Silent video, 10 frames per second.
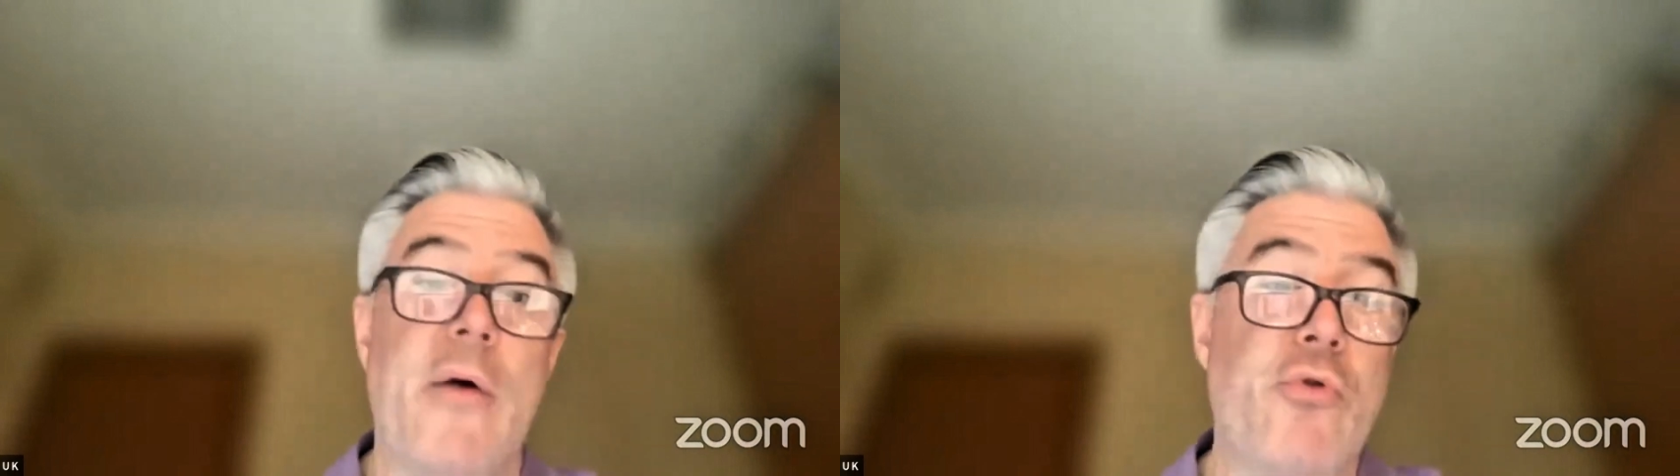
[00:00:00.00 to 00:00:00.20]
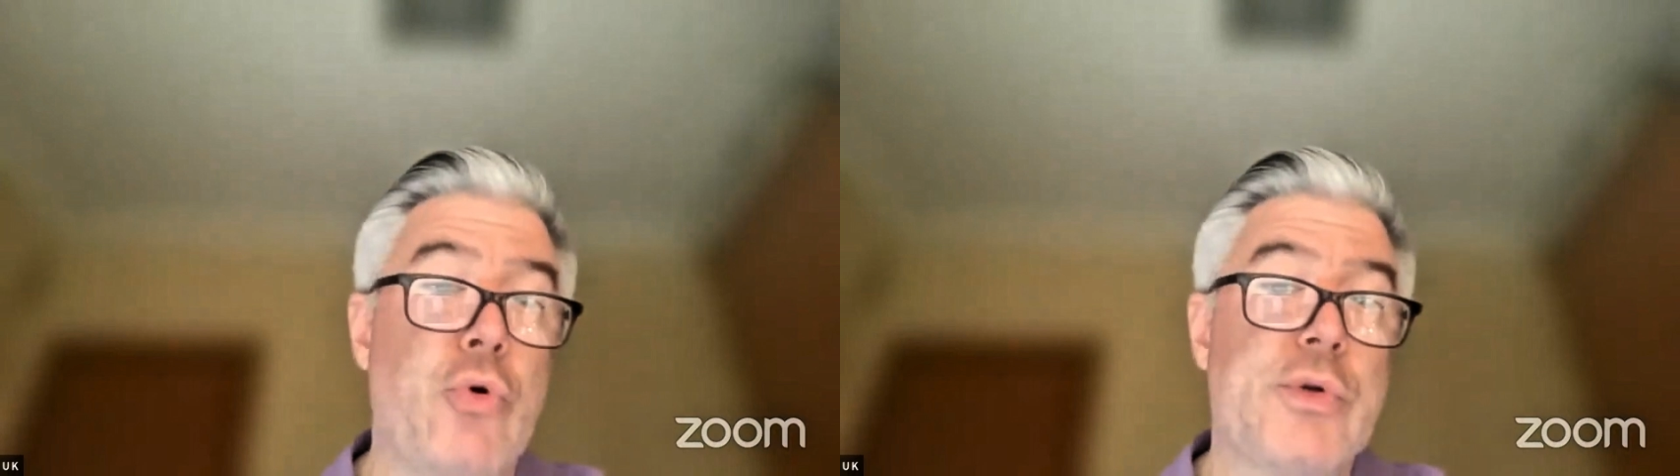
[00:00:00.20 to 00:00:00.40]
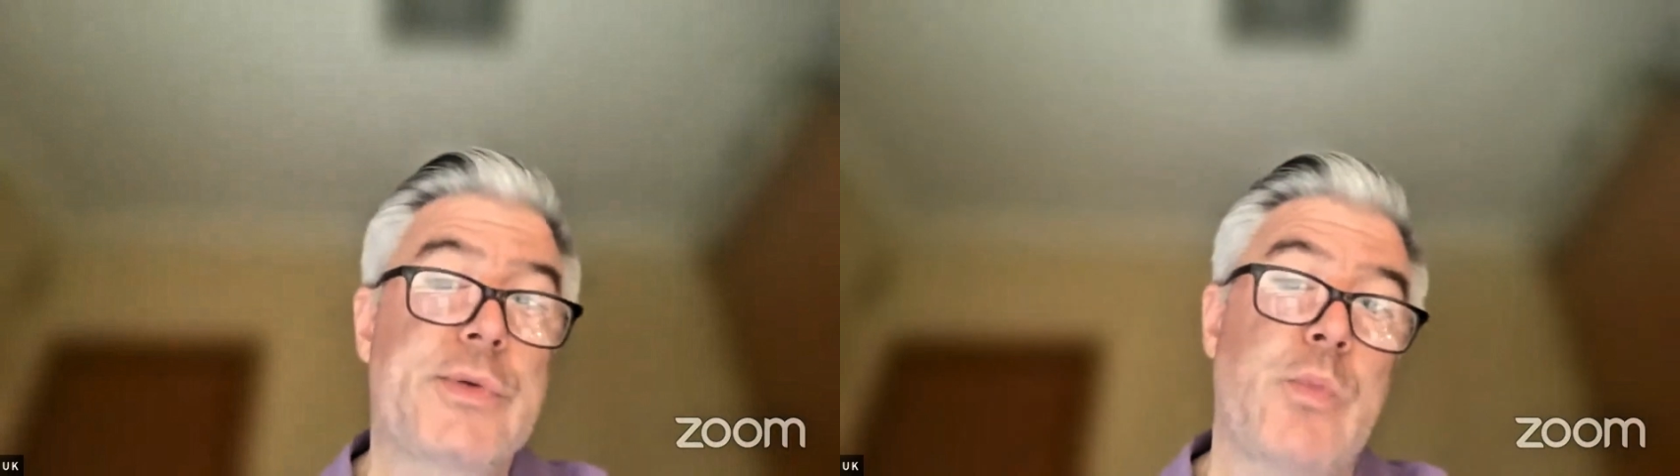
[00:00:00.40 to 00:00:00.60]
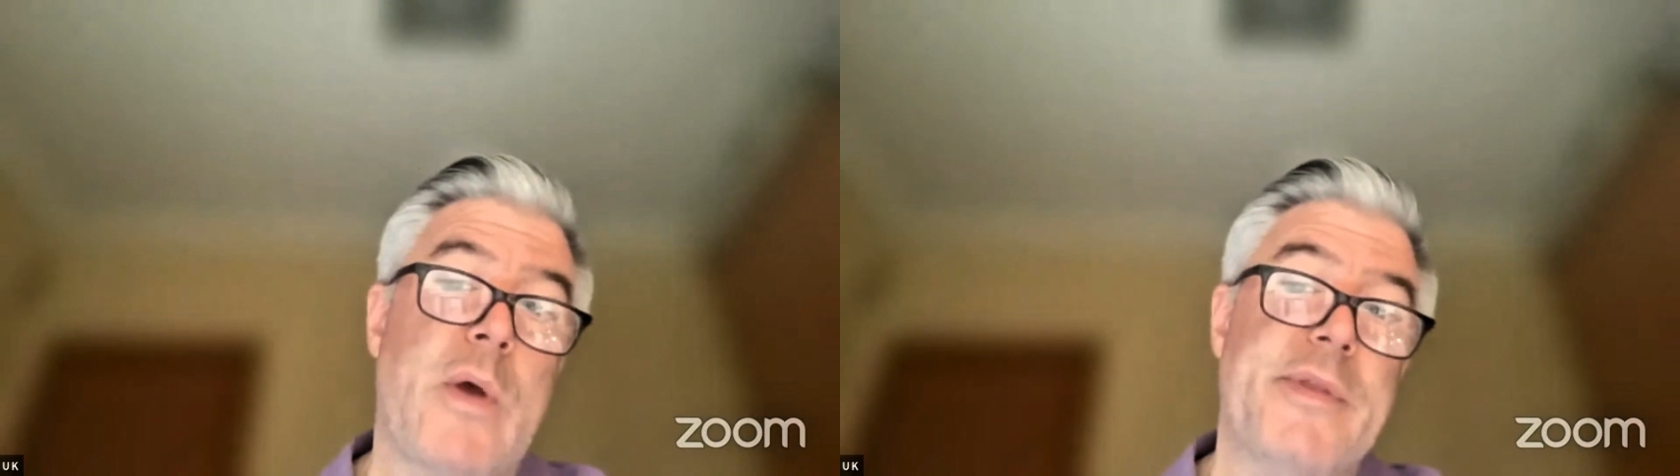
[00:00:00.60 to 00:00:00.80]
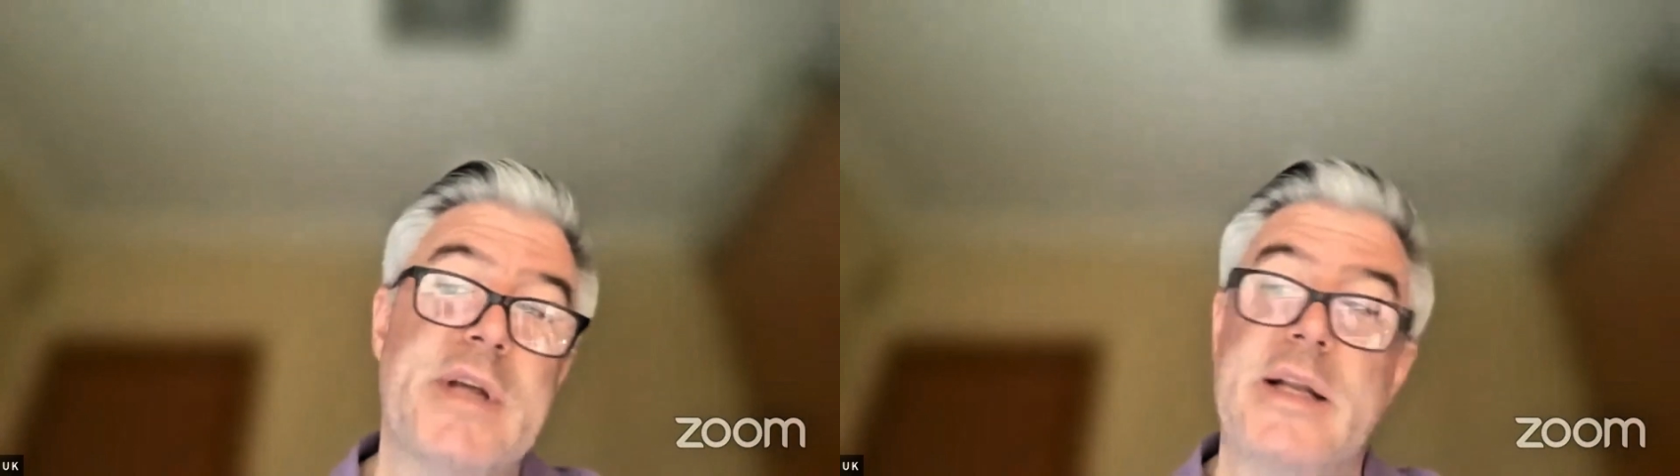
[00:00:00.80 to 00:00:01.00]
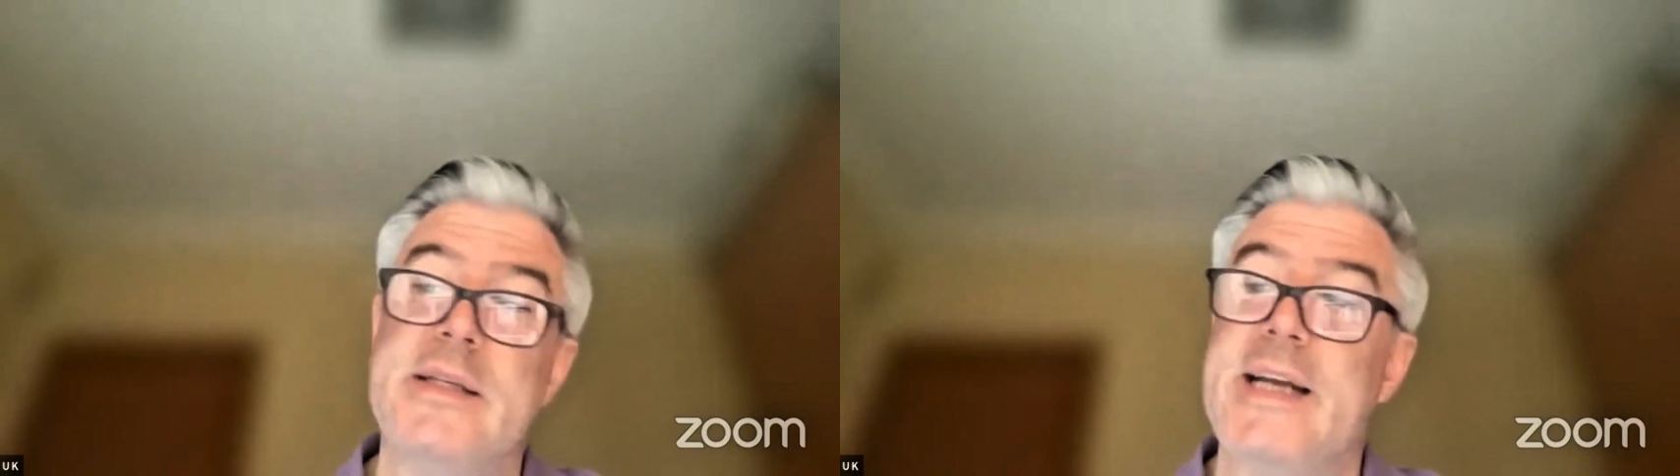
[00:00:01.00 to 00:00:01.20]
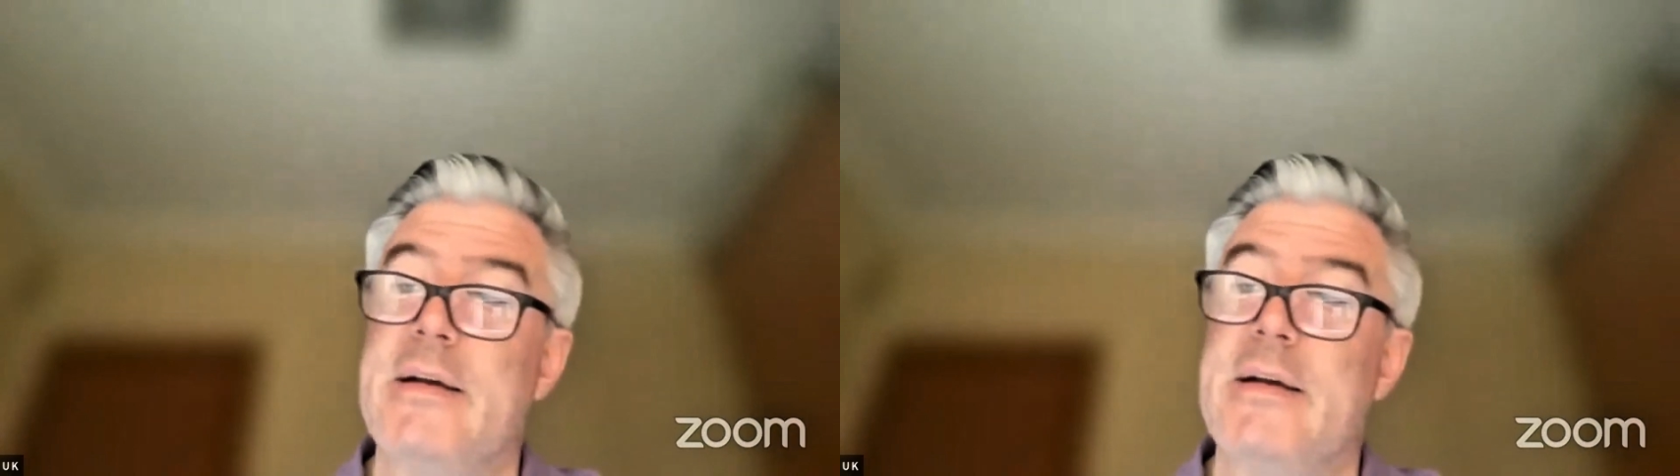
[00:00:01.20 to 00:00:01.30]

Of course, when the sun's